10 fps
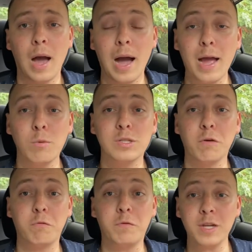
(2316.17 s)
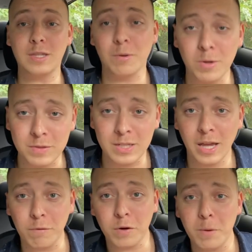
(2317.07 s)
I was a victim of
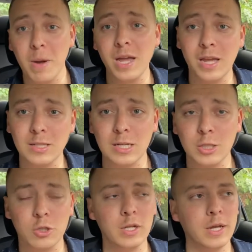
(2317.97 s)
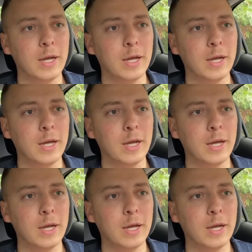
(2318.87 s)
slavery in my ancestry